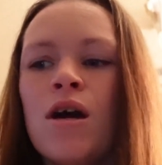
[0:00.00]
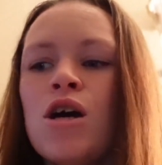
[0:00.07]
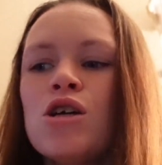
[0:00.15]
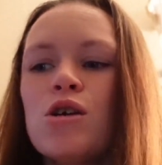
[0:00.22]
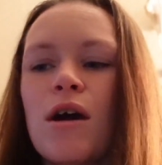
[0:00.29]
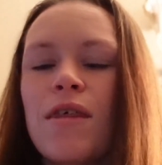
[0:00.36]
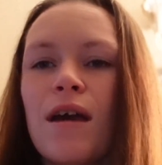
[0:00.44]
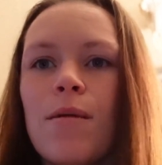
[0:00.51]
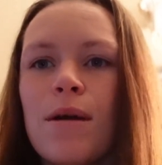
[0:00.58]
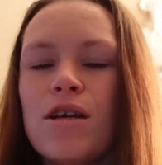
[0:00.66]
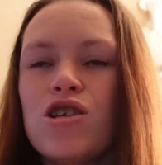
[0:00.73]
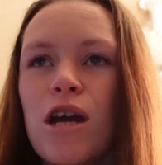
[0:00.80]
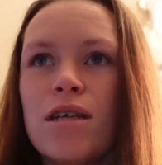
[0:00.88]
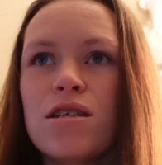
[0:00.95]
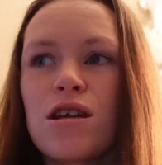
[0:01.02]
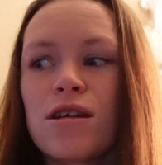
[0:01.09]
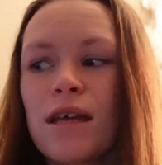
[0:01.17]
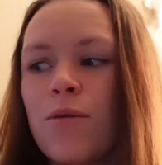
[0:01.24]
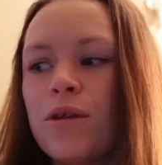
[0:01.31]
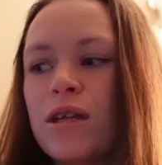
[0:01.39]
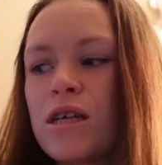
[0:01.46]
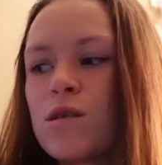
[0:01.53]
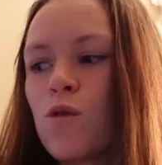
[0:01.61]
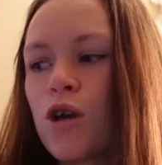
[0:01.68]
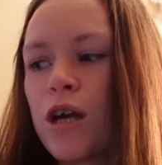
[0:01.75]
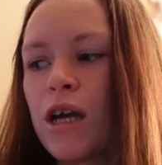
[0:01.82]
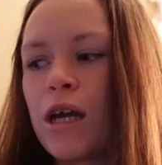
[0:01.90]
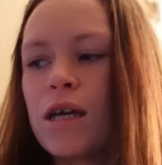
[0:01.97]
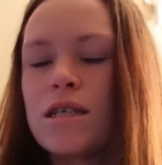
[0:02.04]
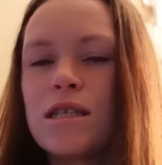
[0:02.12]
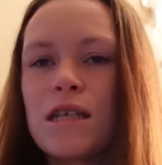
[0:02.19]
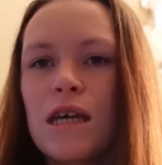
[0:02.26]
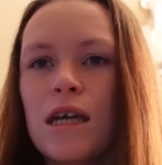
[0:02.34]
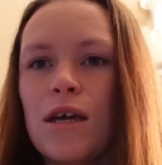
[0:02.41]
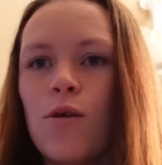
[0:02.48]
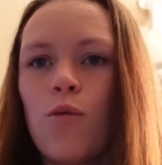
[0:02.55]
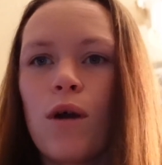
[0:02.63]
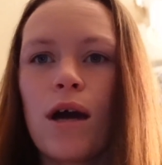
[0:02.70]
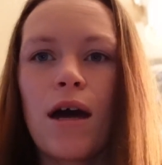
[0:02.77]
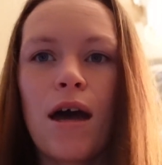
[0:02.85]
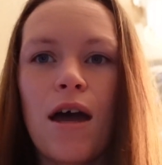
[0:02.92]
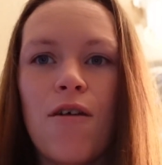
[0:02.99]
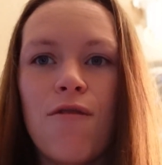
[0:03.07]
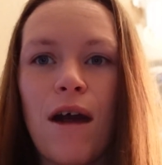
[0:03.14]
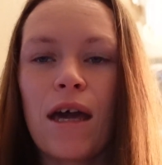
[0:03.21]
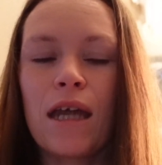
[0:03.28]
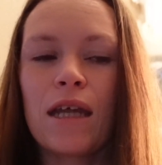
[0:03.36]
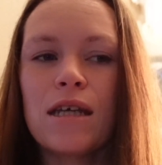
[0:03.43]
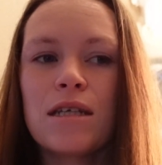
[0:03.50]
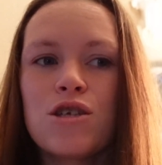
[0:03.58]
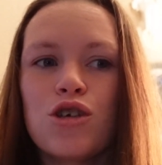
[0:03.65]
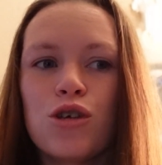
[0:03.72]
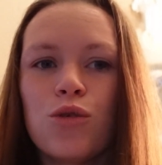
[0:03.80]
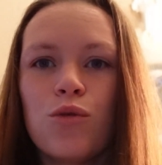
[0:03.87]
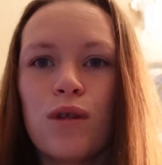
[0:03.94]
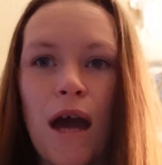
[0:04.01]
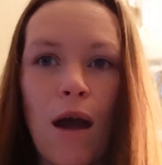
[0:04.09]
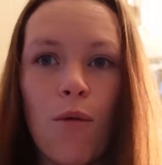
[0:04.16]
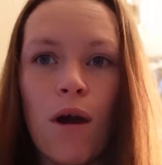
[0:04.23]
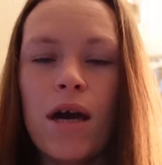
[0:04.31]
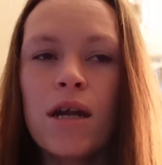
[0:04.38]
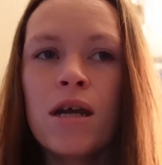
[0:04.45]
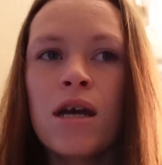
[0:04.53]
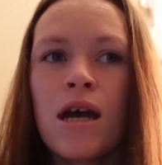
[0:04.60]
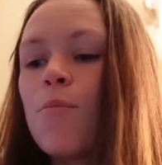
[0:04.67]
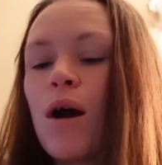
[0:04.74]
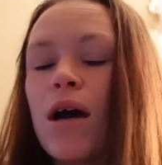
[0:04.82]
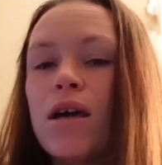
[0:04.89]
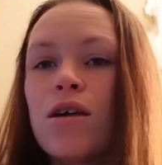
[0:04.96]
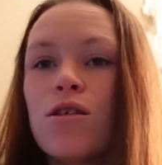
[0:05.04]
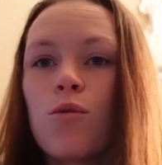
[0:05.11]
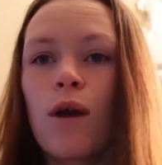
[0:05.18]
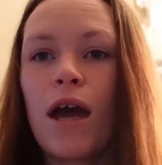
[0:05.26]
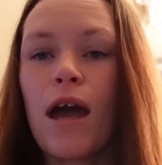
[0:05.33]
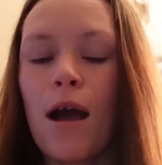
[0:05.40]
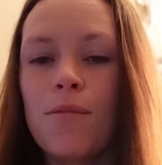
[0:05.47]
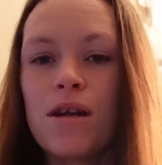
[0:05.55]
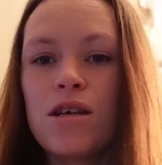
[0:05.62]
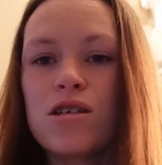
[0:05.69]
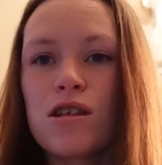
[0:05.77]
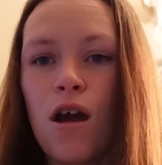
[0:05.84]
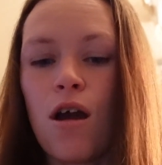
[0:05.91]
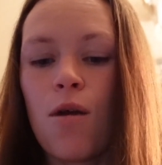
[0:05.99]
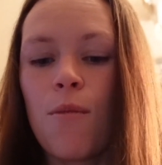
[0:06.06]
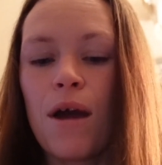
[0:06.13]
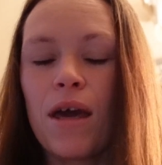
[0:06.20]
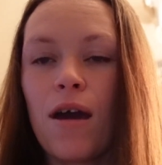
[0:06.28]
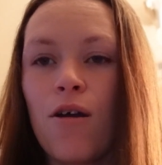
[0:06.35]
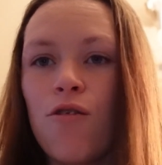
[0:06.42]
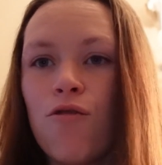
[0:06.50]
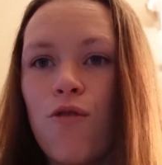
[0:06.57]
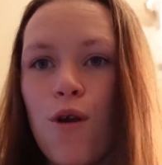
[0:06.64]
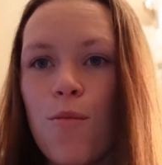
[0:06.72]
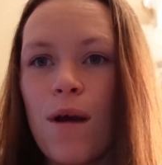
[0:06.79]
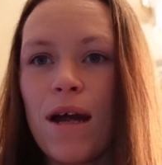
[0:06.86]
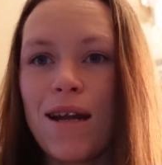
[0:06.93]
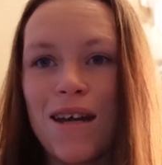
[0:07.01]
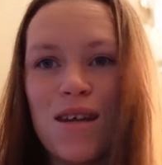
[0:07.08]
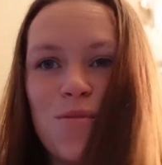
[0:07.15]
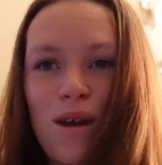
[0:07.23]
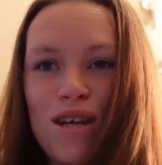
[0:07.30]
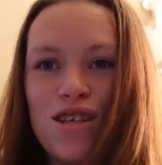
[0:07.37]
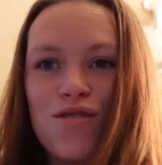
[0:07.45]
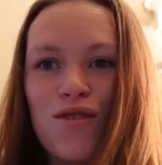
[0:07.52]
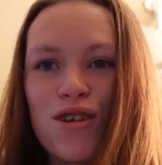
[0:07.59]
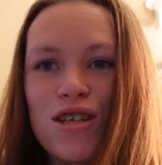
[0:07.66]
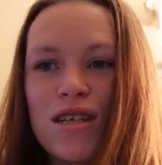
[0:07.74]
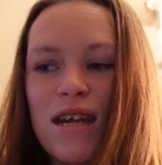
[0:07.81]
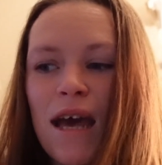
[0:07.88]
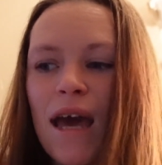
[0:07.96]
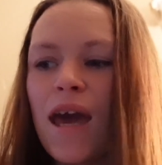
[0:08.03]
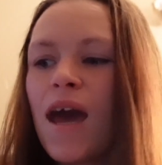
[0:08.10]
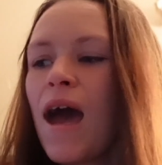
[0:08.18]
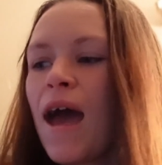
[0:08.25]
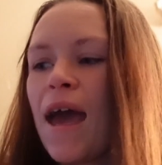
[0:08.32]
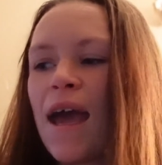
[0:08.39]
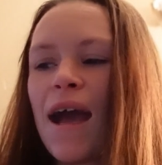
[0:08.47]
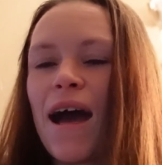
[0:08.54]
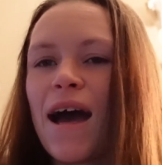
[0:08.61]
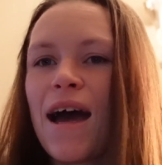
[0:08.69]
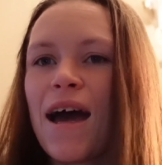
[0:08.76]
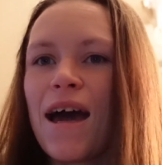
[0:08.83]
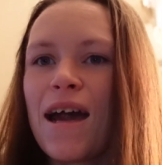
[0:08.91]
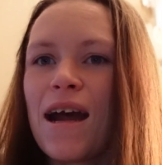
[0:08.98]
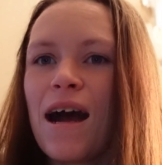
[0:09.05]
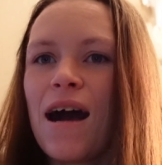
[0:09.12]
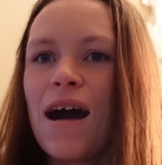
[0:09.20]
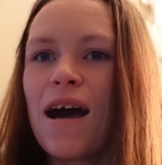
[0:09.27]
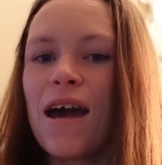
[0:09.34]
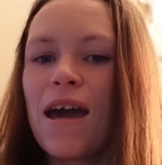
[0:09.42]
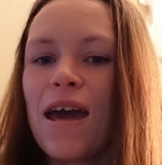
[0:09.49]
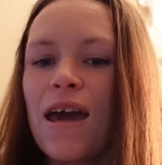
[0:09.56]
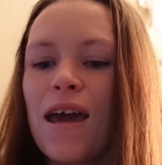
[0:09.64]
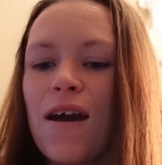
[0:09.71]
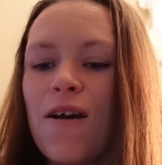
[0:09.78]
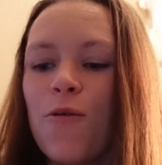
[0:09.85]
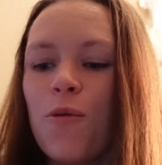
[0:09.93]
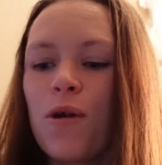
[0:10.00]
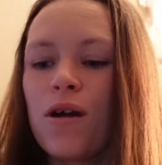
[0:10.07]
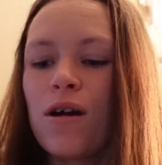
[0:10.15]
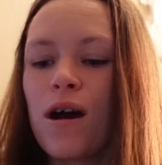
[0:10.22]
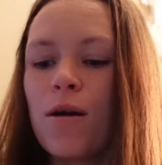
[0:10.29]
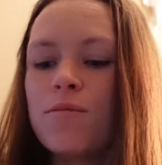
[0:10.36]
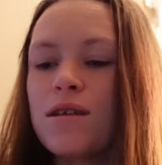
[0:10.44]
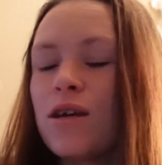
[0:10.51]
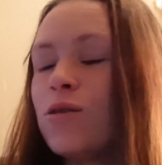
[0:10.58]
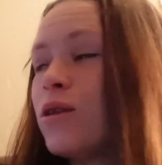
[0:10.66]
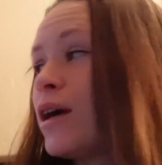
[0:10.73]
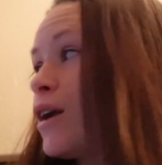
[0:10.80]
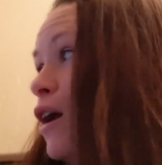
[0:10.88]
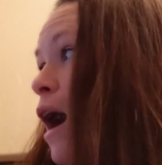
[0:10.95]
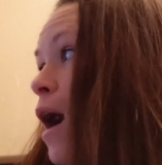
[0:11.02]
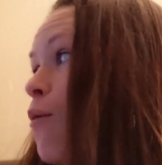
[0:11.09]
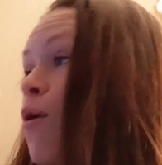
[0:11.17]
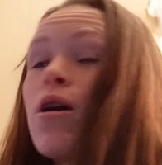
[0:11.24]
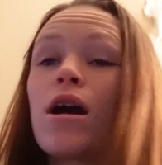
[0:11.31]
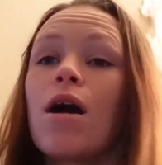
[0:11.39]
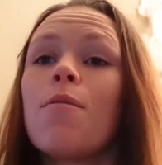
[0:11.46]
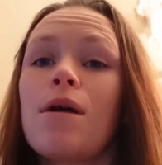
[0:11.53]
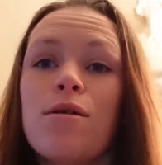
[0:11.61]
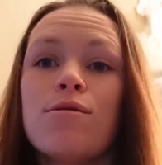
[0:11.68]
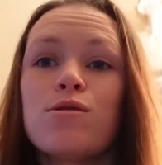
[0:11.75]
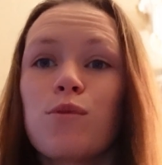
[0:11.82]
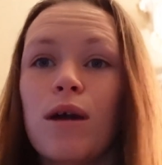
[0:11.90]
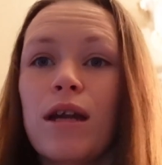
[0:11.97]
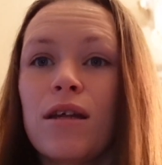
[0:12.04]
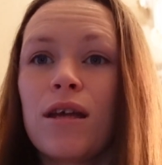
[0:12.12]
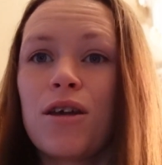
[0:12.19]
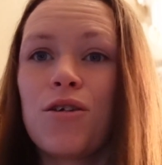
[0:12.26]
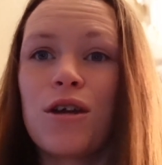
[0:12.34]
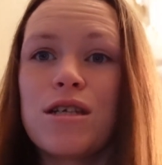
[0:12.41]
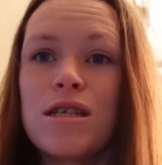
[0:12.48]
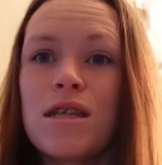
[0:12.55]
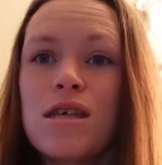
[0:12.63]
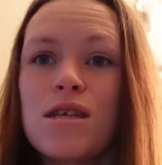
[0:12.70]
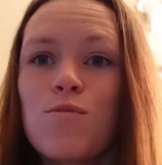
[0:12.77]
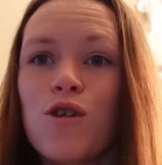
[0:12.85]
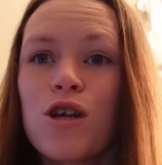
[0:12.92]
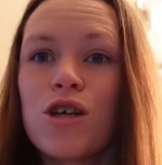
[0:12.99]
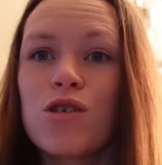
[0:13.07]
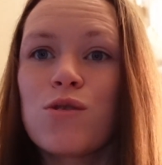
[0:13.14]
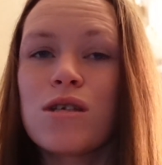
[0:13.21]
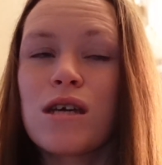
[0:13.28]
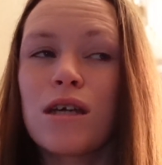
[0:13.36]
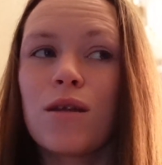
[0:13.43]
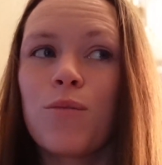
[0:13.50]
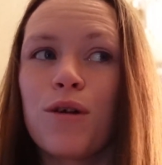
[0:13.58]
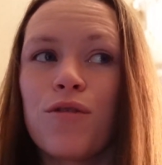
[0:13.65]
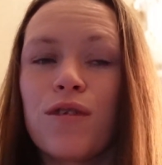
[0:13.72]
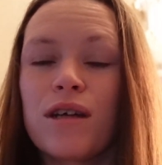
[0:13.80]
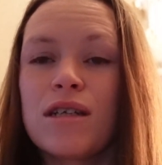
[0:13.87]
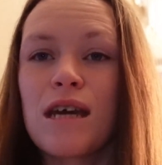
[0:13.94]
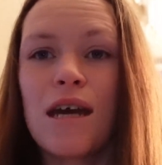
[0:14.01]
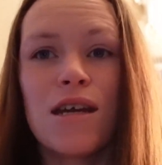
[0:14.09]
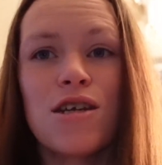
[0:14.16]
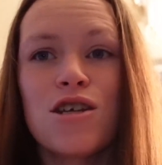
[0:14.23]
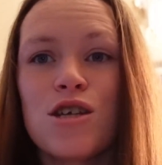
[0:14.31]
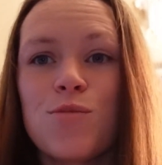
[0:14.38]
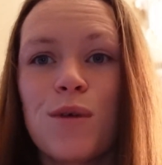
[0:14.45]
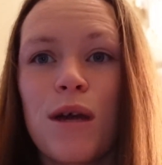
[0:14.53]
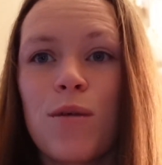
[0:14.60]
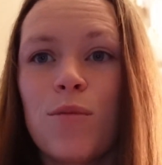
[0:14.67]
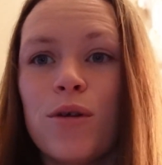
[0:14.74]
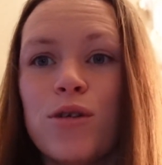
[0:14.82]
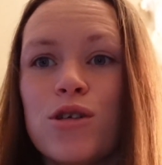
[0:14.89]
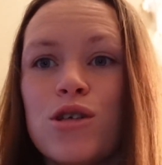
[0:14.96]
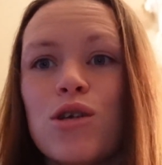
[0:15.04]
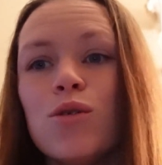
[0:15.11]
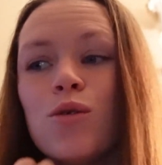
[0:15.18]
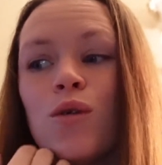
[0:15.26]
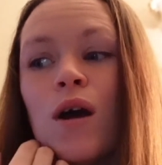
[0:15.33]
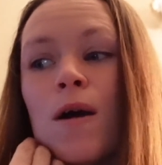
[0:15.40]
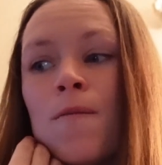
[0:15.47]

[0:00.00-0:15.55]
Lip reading: So I think I might try and start that one this morning, see what if I get into that one. But either way, I'm going to start my count for my 90 pages for today, and I will update you later. I woke up and it was raining like crazy this morning, so it's like the perfect day to just be able to